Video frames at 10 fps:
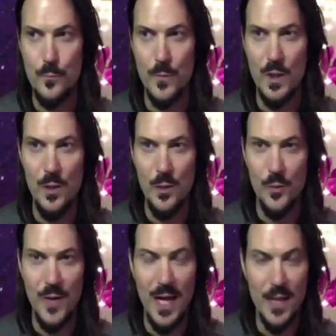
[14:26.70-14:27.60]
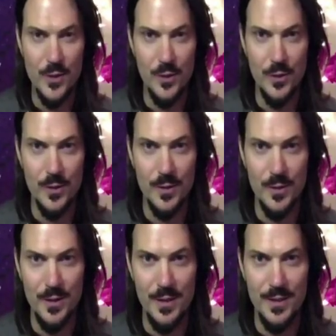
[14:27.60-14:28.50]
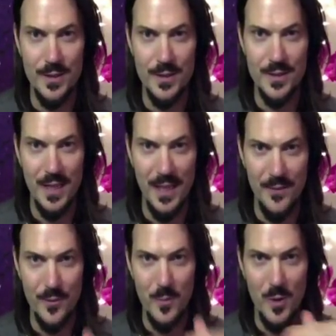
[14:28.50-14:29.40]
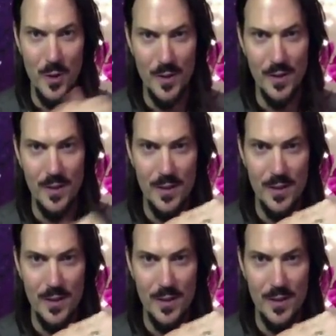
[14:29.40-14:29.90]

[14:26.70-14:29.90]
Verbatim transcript: you know, fragile in this state from all the